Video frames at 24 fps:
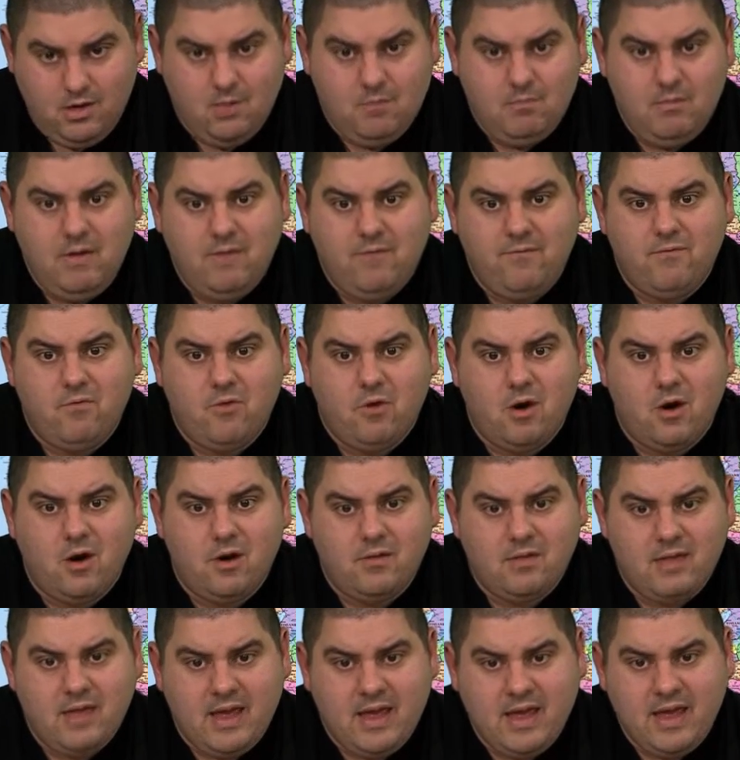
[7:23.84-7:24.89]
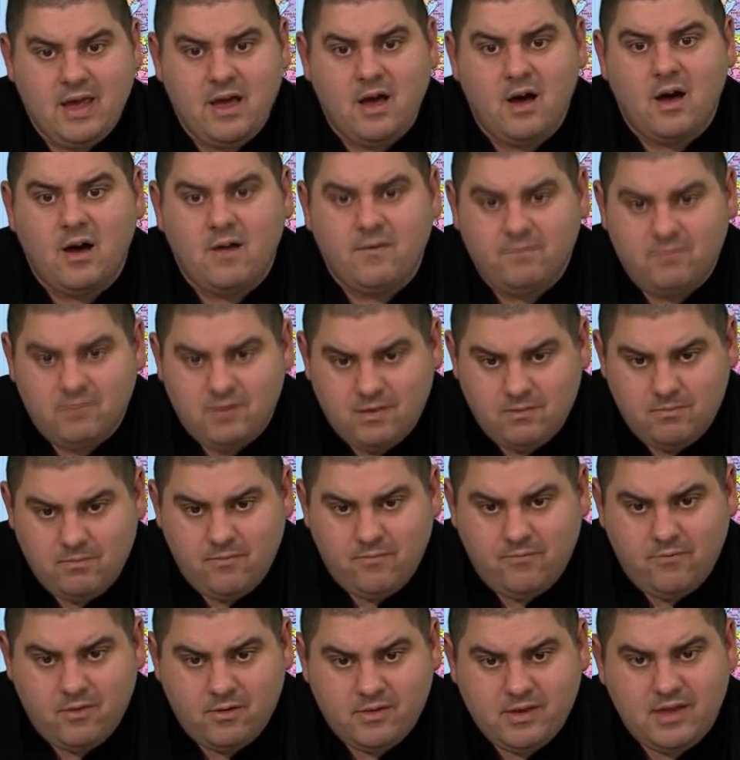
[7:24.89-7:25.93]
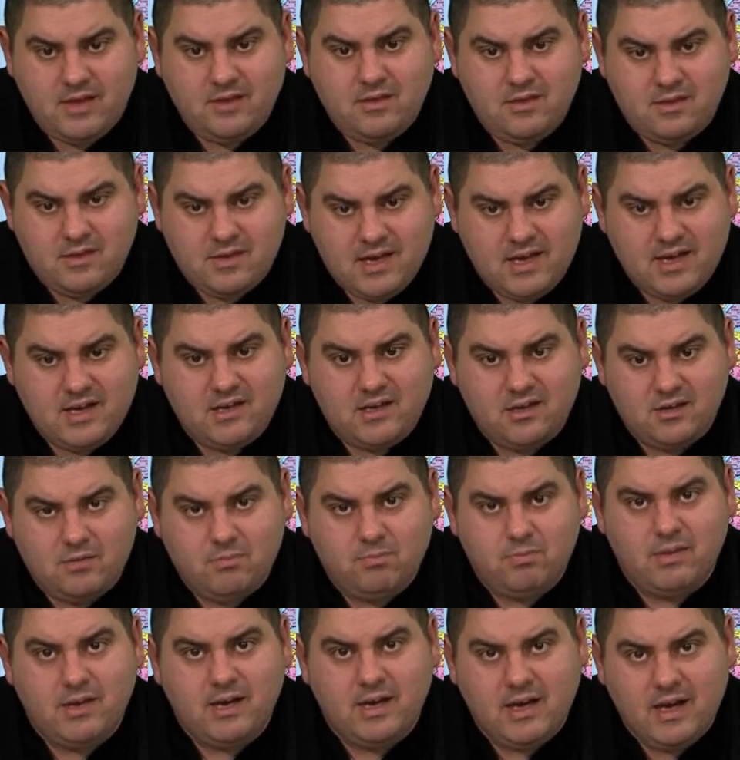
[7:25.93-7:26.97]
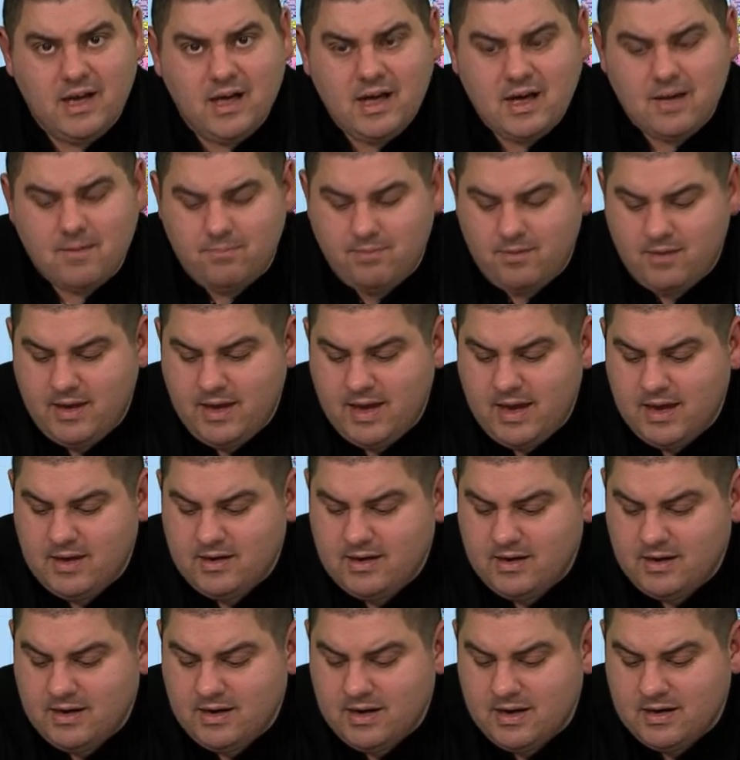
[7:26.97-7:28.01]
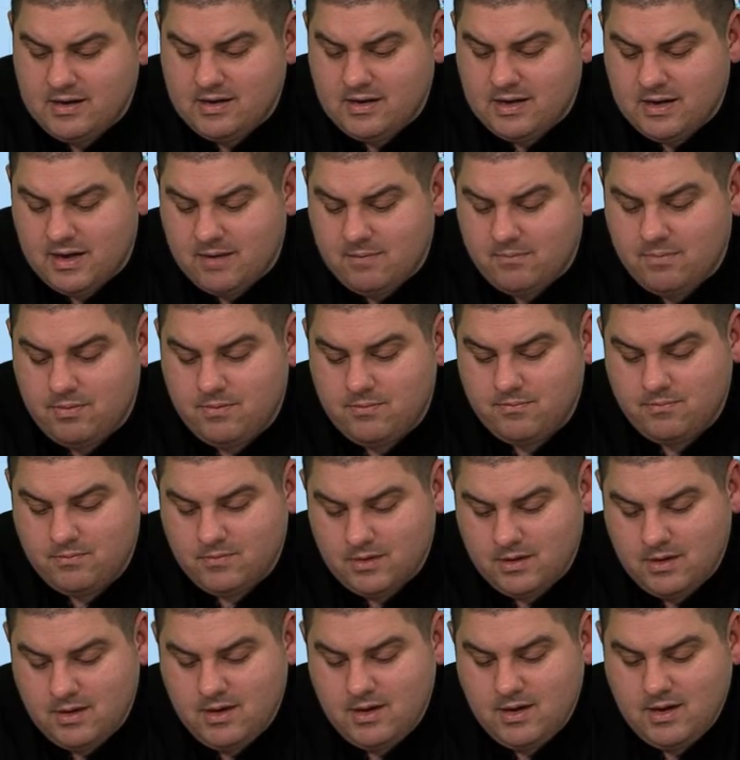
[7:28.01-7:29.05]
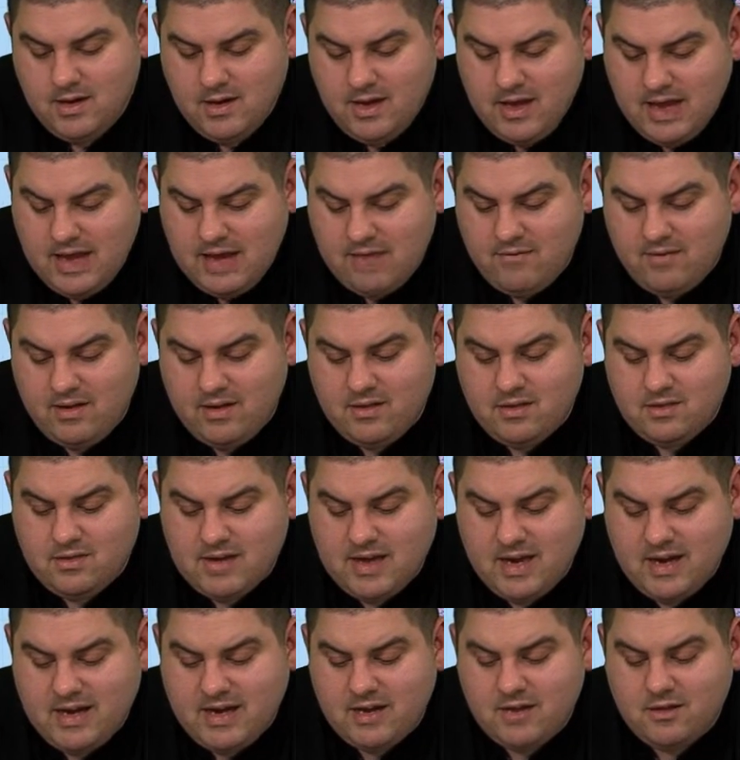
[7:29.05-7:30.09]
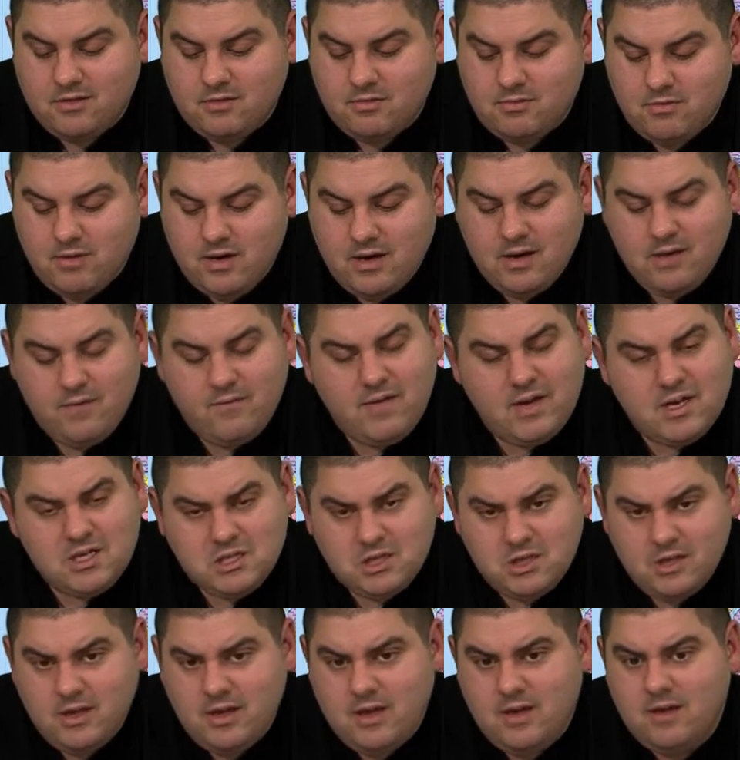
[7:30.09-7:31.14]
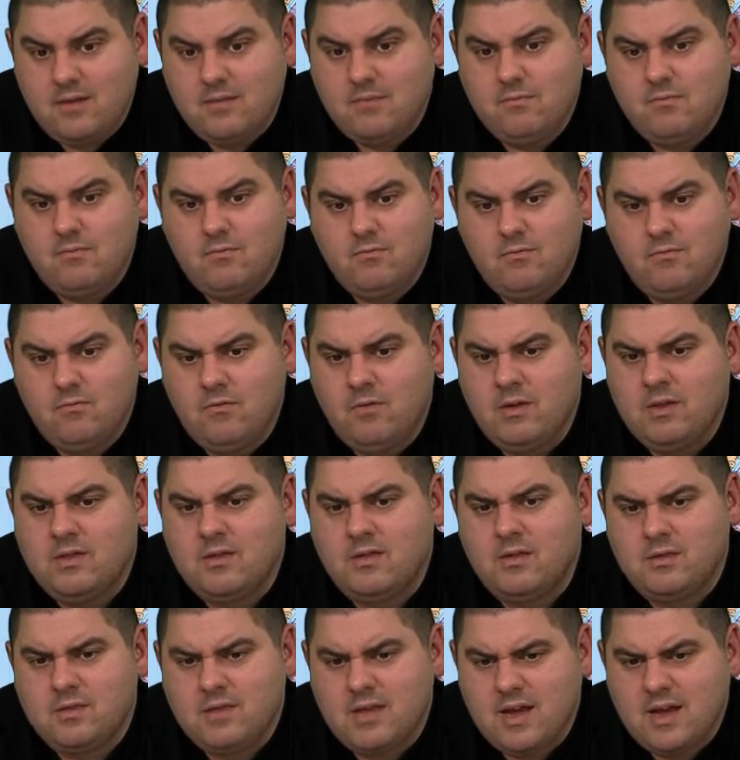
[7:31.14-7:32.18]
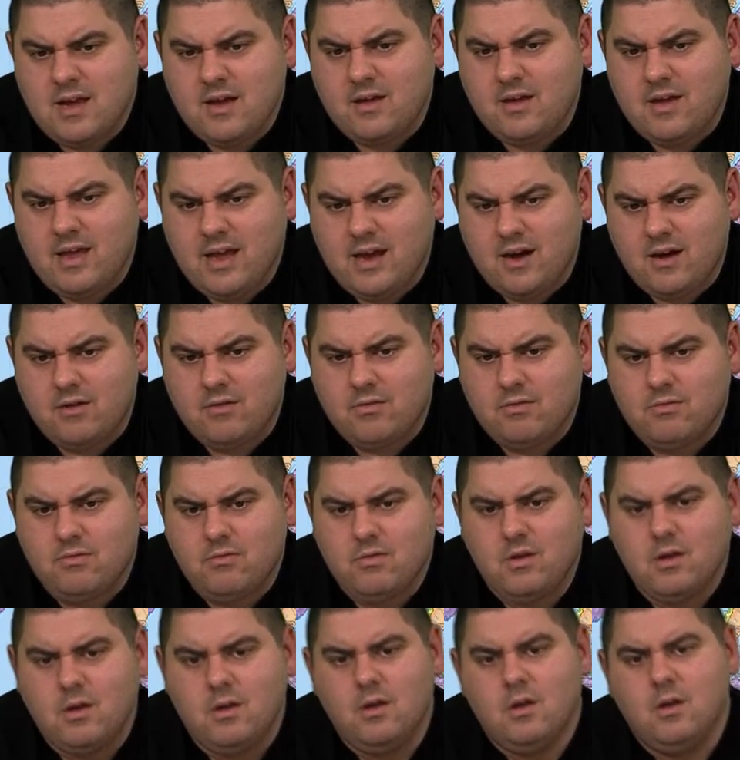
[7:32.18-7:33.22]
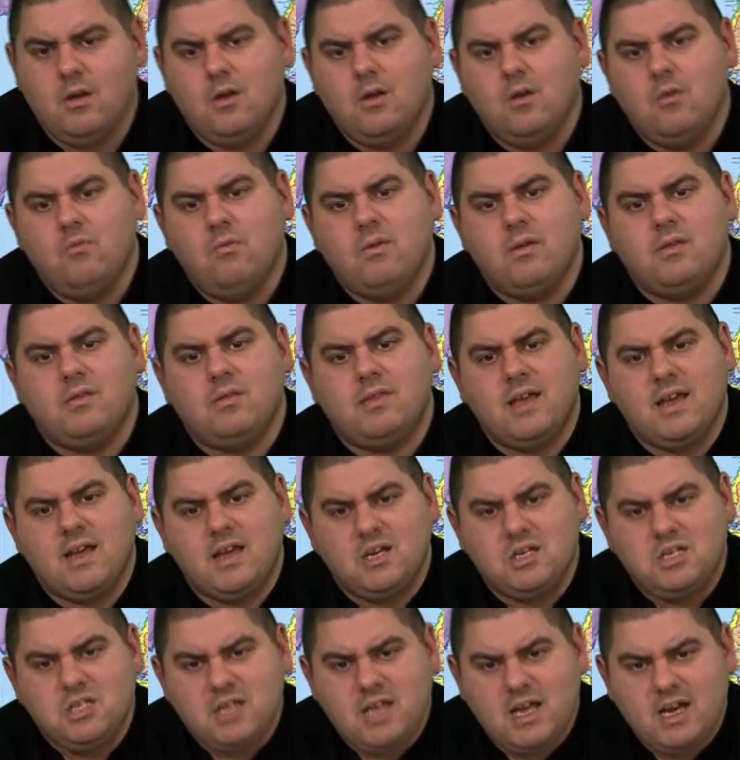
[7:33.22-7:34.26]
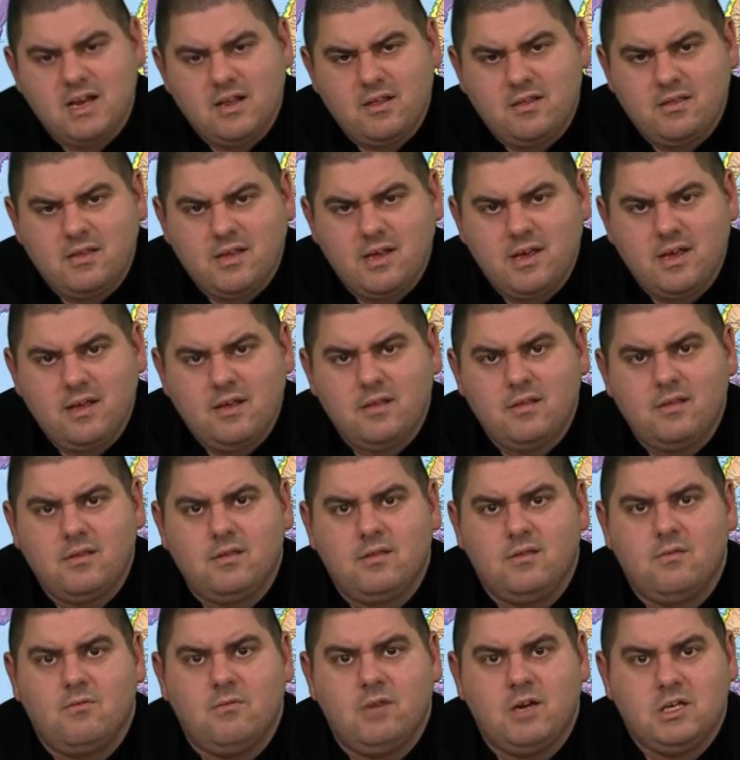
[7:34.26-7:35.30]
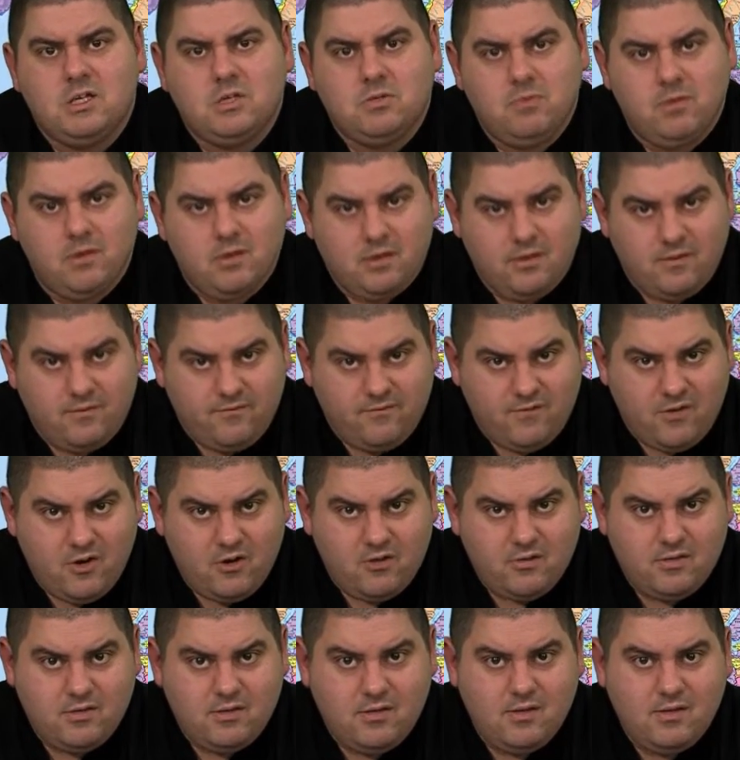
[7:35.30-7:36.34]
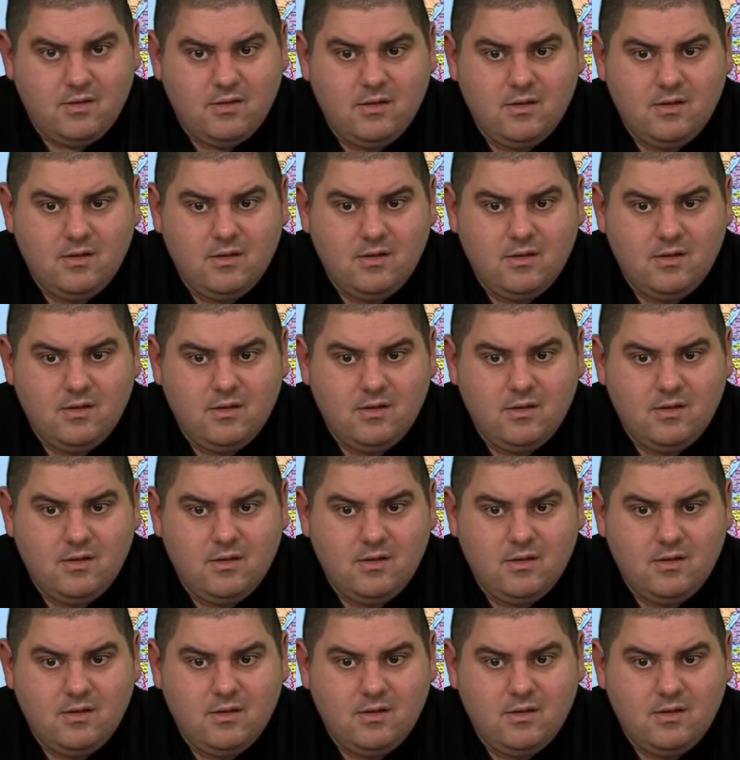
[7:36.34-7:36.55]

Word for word: before they off the, before they decided to split it up, and it ended up having Sonic 3, and eventually with the Sega Gears, with Sega Genesis, which was the first